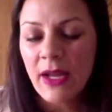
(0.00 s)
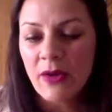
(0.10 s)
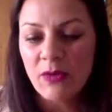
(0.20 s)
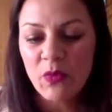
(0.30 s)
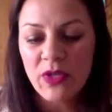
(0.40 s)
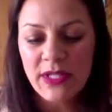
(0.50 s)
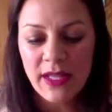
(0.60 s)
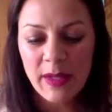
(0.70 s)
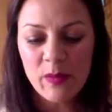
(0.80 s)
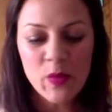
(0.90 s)
I
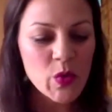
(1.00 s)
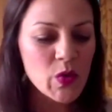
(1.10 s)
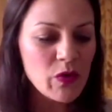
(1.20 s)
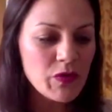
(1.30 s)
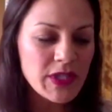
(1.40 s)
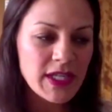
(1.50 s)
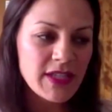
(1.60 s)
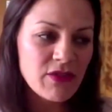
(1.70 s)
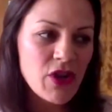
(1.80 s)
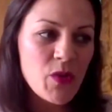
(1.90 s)
recently moved. I
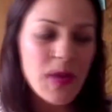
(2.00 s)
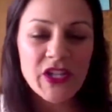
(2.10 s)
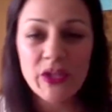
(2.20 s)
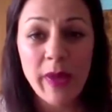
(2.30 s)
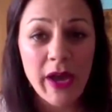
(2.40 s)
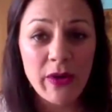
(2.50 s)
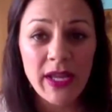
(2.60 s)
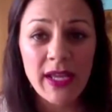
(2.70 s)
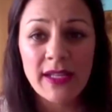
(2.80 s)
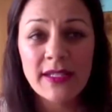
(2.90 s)
didn't know much about it.